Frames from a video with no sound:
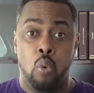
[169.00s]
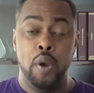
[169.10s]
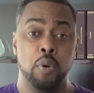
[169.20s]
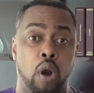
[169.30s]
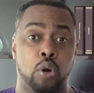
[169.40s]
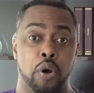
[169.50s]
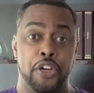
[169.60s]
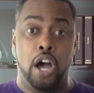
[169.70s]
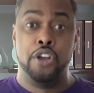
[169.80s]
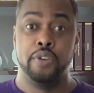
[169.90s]
work with
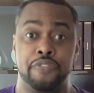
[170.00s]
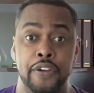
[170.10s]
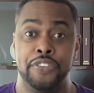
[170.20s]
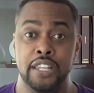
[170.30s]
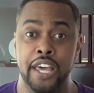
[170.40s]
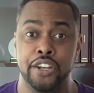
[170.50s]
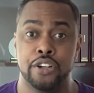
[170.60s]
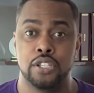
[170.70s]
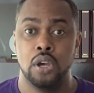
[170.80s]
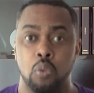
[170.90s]
150
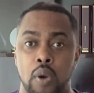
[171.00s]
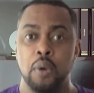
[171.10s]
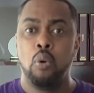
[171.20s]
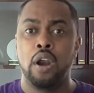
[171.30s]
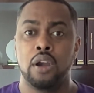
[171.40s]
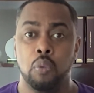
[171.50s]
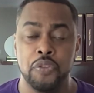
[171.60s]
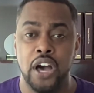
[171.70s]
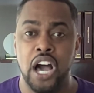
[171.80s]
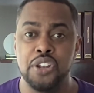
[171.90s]
lenders. We work with
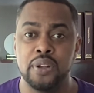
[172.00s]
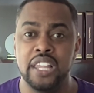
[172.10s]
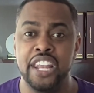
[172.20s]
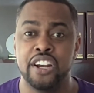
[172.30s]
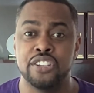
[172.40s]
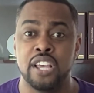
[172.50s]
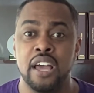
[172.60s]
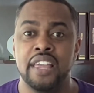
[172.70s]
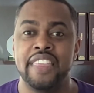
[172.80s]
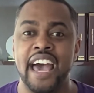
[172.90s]
100 lenders.
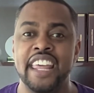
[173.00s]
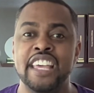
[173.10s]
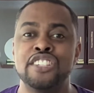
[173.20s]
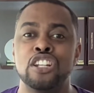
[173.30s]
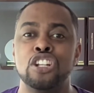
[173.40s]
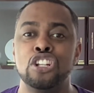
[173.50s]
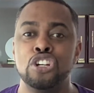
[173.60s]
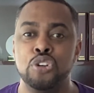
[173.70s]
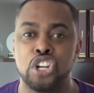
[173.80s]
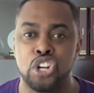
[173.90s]
That is
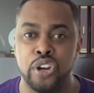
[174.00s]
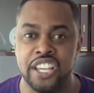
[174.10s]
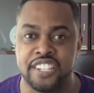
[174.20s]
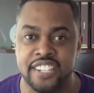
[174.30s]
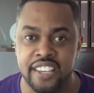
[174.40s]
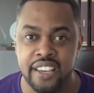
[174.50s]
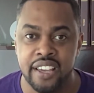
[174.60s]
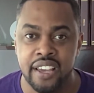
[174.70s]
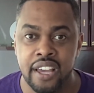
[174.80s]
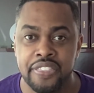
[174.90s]
ludicrous.
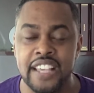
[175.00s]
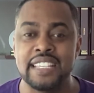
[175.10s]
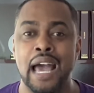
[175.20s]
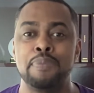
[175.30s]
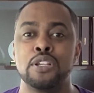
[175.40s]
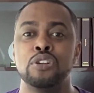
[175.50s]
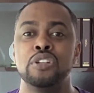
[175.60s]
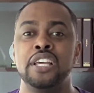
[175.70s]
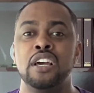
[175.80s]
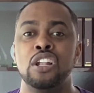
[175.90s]
That's
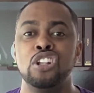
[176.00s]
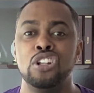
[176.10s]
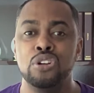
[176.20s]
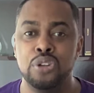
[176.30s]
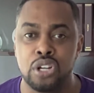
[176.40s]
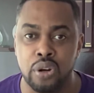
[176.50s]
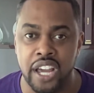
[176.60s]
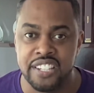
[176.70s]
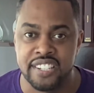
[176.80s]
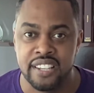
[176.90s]
absolutely
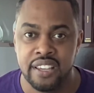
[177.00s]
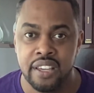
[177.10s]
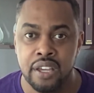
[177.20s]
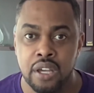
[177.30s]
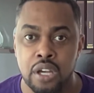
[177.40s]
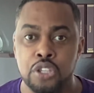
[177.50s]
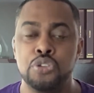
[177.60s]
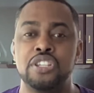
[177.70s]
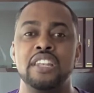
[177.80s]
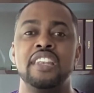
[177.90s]
ludicrous. You
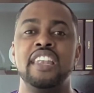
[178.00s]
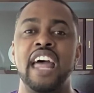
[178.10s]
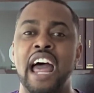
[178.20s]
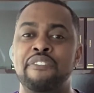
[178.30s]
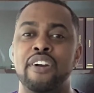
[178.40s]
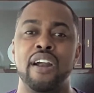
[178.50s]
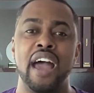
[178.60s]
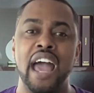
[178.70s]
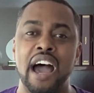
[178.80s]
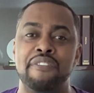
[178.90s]
should
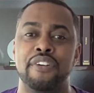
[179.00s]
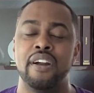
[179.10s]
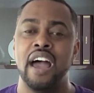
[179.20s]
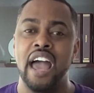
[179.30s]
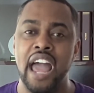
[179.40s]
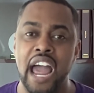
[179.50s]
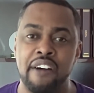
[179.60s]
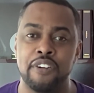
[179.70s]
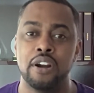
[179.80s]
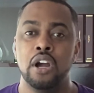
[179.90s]
never, ever,
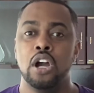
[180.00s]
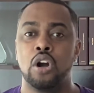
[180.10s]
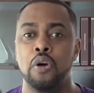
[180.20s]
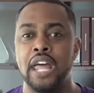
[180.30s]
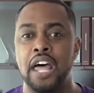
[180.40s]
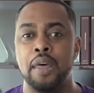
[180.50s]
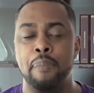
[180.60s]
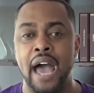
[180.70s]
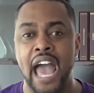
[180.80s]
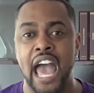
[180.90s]
ever go down the
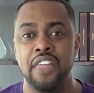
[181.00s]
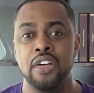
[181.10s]
path